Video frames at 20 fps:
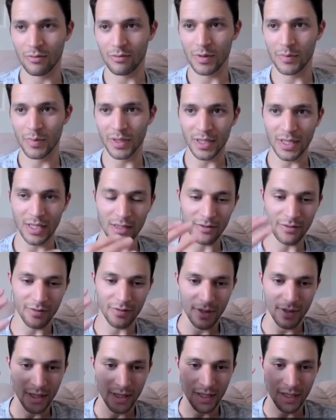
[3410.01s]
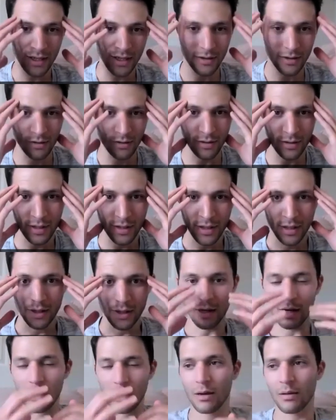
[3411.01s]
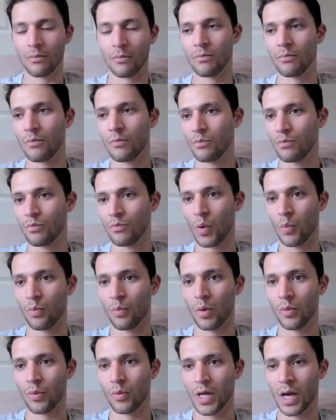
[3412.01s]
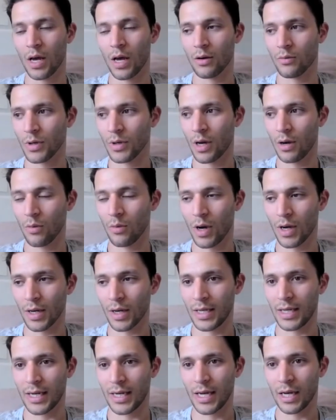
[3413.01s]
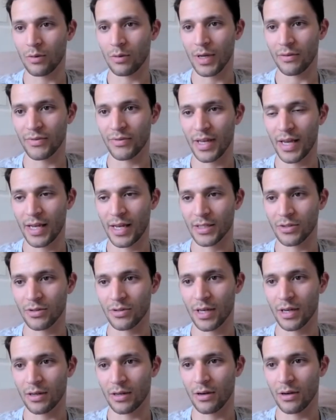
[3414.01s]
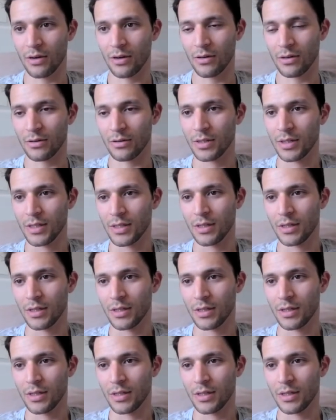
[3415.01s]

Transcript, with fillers: We believe here, um, but, but we're not we're not walking it out. We have to answer that call.